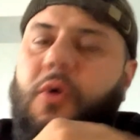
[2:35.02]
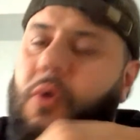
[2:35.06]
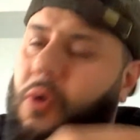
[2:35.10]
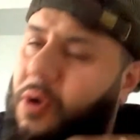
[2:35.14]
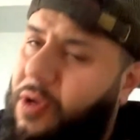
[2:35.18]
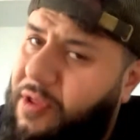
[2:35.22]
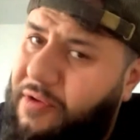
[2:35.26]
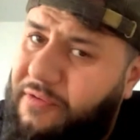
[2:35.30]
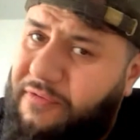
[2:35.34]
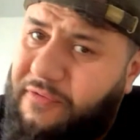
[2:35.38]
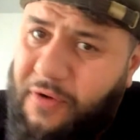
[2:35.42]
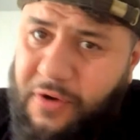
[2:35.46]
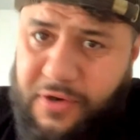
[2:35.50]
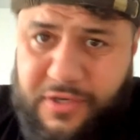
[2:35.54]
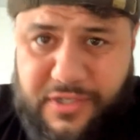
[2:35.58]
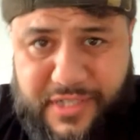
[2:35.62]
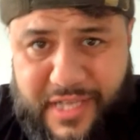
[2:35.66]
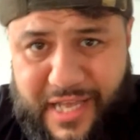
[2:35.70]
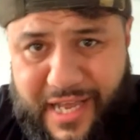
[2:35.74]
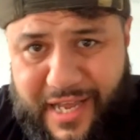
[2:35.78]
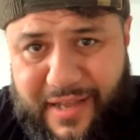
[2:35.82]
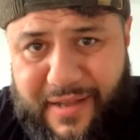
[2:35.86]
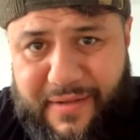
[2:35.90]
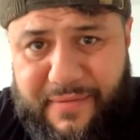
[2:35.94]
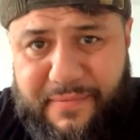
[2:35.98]
or wow. the first
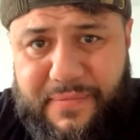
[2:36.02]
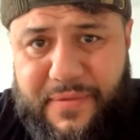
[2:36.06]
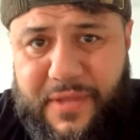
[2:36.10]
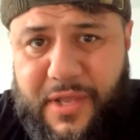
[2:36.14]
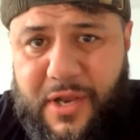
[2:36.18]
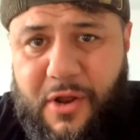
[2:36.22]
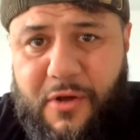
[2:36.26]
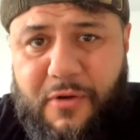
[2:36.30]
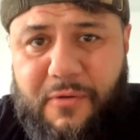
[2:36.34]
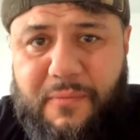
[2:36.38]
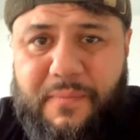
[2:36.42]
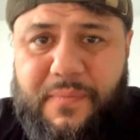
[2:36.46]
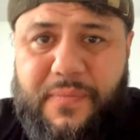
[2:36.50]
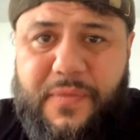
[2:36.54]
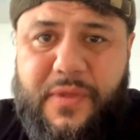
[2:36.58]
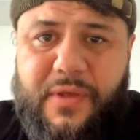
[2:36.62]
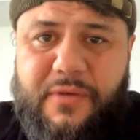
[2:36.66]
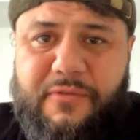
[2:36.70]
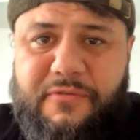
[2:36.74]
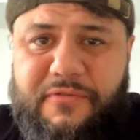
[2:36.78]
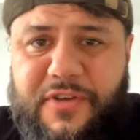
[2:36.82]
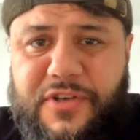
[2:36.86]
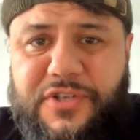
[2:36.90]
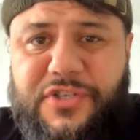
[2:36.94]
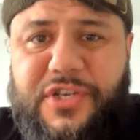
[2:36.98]
day, you know,
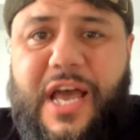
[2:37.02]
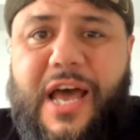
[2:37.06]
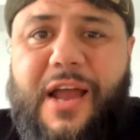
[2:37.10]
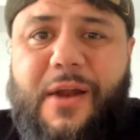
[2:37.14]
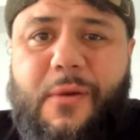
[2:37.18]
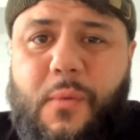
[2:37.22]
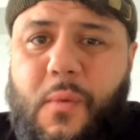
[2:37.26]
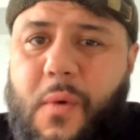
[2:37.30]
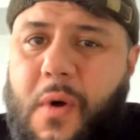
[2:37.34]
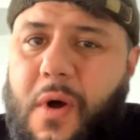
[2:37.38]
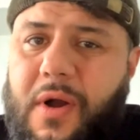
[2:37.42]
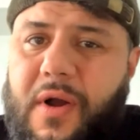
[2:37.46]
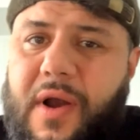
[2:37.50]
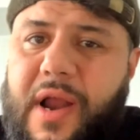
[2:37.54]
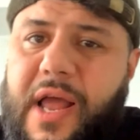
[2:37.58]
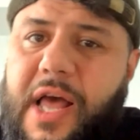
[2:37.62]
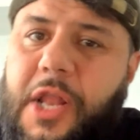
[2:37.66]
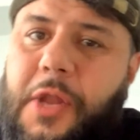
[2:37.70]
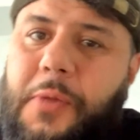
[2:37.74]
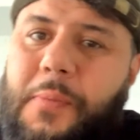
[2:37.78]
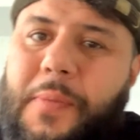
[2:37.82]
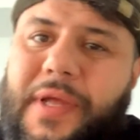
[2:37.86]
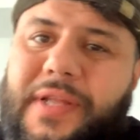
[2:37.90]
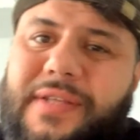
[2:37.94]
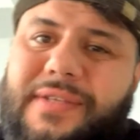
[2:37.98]
fish out of water
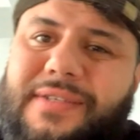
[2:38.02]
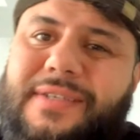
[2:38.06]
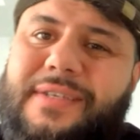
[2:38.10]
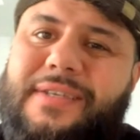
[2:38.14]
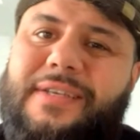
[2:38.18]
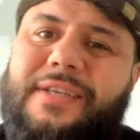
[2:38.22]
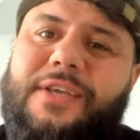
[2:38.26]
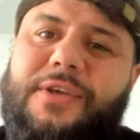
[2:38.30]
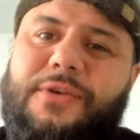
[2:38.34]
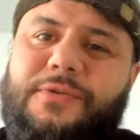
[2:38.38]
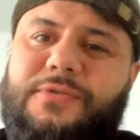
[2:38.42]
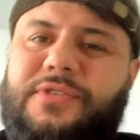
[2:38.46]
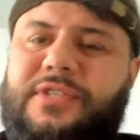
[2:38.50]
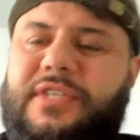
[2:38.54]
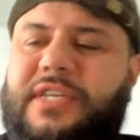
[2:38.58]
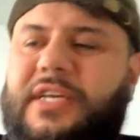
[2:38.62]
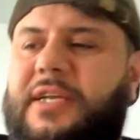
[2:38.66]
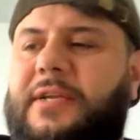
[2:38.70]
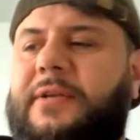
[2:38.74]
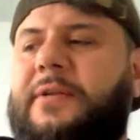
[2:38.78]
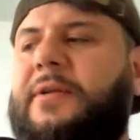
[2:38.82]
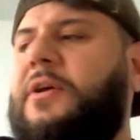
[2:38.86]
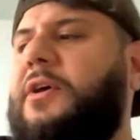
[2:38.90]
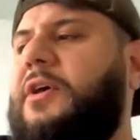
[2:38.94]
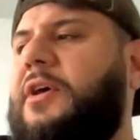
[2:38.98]
elements in
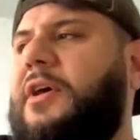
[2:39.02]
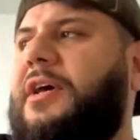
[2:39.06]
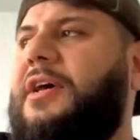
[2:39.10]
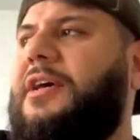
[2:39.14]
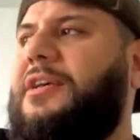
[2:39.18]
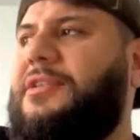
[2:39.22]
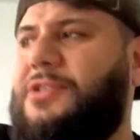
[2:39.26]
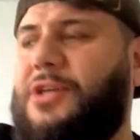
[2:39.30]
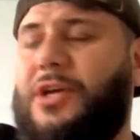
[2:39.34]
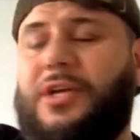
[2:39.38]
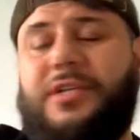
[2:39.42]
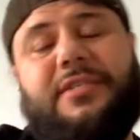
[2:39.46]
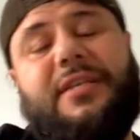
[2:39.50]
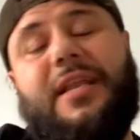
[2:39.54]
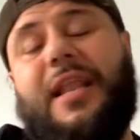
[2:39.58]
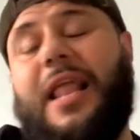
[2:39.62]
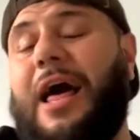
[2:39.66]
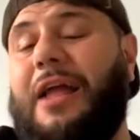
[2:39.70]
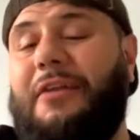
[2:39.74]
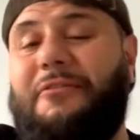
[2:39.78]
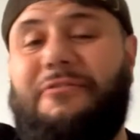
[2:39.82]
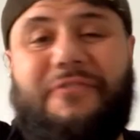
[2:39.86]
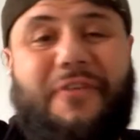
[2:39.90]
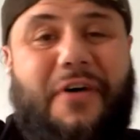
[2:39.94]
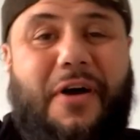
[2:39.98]
Houston. So it's a
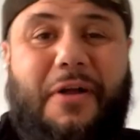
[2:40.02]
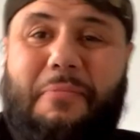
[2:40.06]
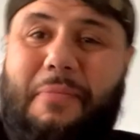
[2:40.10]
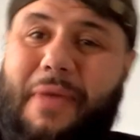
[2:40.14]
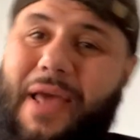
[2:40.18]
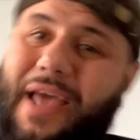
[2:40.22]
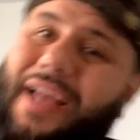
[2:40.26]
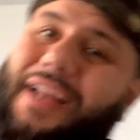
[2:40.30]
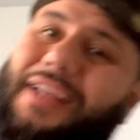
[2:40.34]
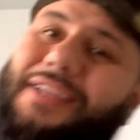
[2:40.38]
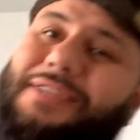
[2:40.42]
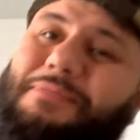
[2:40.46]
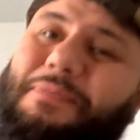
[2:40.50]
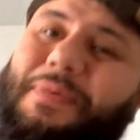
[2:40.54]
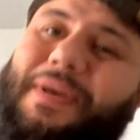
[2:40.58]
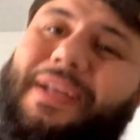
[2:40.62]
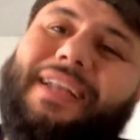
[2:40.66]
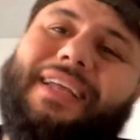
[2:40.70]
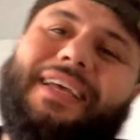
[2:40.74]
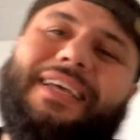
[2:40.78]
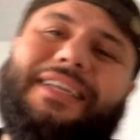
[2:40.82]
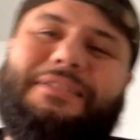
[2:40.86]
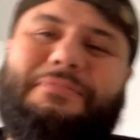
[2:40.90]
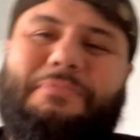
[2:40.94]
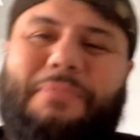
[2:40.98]
lot of fun, man. It's been
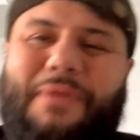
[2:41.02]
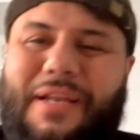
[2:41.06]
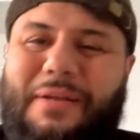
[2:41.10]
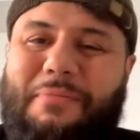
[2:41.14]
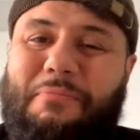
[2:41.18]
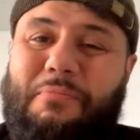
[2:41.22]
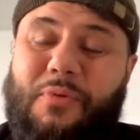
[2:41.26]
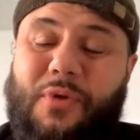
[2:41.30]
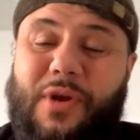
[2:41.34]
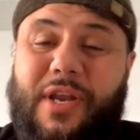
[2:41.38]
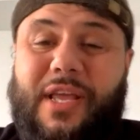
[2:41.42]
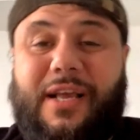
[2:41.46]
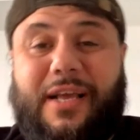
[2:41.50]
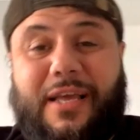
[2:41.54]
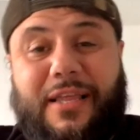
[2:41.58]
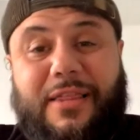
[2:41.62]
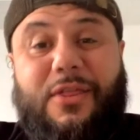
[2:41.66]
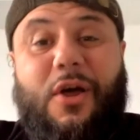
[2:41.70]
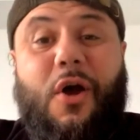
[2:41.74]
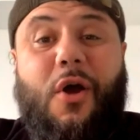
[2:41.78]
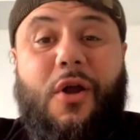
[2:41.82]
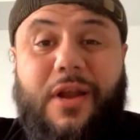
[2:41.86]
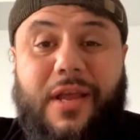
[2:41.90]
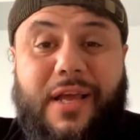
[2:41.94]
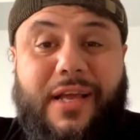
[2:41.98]
it's been pretty
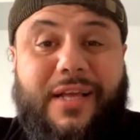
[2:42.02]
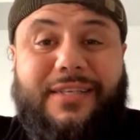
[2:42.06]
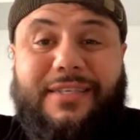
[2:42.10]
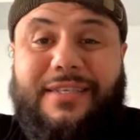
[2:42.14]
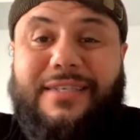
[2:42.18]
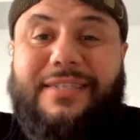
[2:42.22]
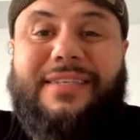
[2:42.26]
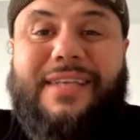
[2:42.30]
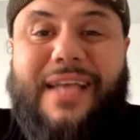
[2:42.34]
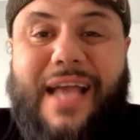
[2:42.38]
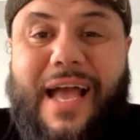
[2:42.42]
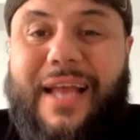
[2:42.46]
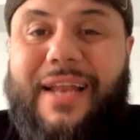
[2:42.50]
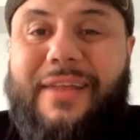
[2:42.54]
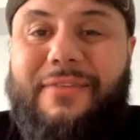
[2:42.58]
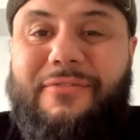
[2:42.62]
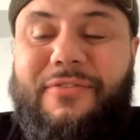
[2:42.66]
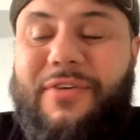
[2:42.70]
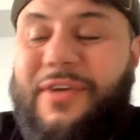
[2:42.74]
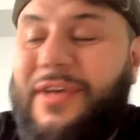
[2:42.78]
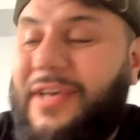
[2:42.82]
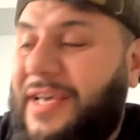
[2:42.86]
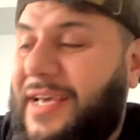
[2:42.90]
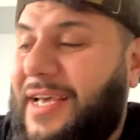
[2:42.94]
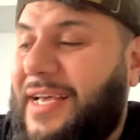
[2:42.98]
cathartic, just kind of
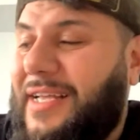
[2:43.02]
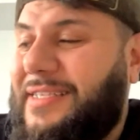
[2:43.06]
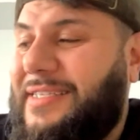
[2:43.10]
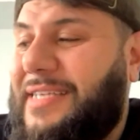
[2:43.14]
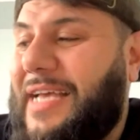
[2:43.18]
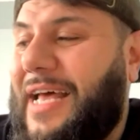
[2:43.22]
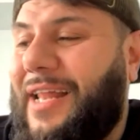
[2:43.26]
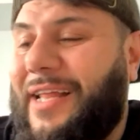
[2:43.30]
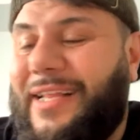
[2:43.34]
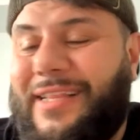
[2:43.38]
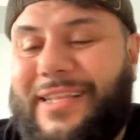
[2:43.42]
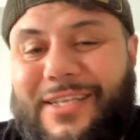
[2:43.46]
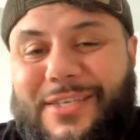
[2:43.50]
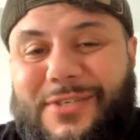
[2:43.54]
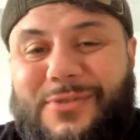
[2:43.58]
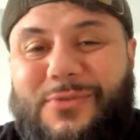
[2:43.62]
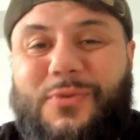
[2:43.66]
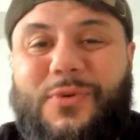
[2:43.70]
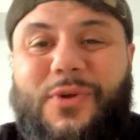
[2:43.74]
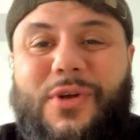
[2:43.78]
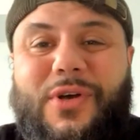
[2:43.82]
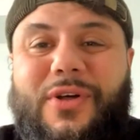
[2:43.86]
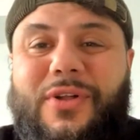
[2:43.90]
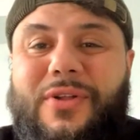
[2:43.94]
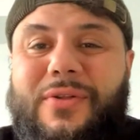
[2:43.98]
telling these
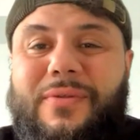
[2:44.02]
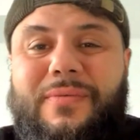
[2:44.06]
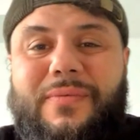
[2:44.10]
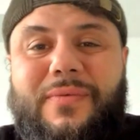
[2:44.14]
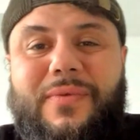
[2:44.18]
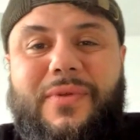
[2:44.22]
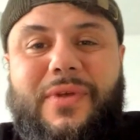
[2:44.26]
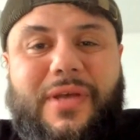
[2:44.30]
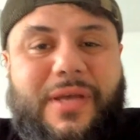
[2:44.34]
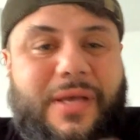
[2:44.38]
real,